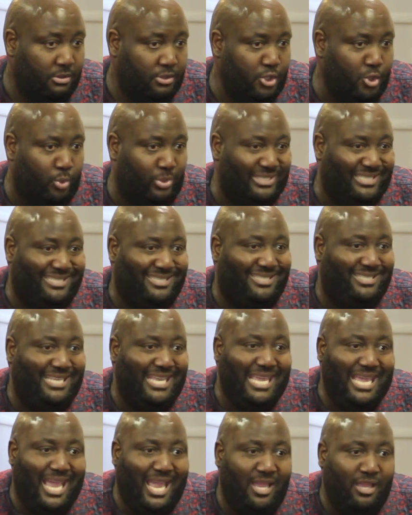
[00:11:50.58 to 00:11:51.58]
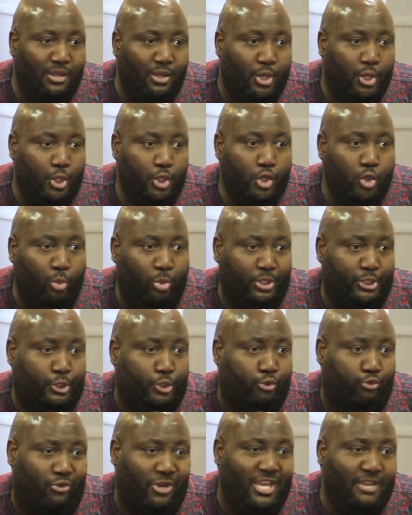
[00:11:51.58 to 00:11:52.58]
You were seeing, you were
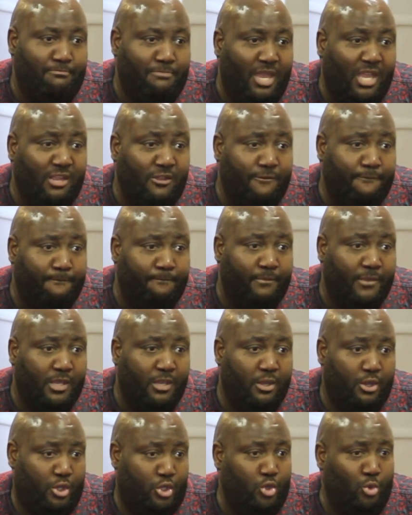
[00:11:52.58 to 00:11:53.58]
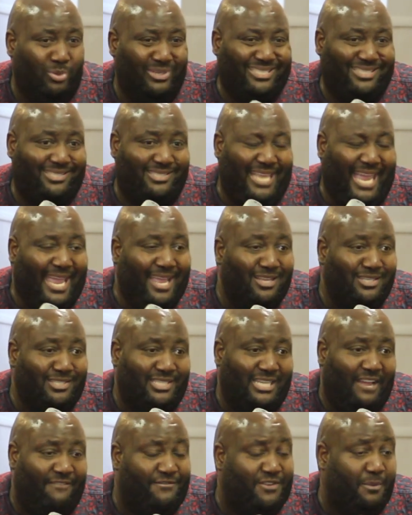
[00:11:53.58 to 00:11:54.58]
dreaming, you were saying
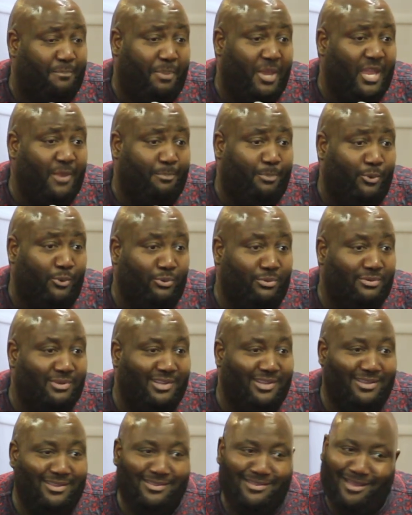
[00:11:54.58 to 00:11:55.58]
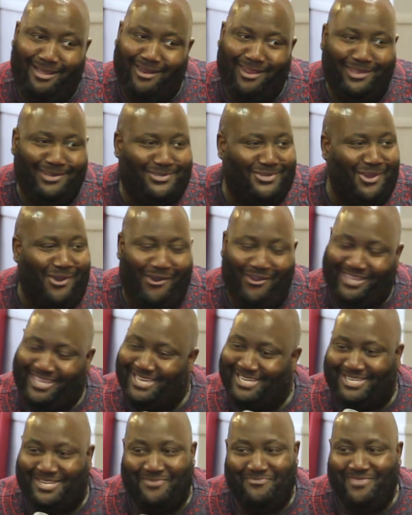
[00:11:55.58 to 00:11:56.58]
stuff to people. Y'all ain't
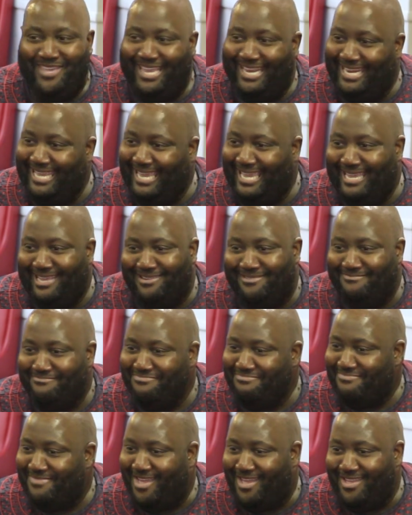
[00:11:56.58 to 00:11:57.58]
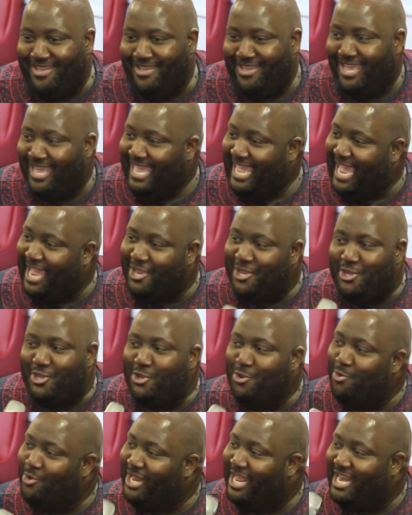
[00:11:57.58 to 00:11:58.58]
talking to me in here. You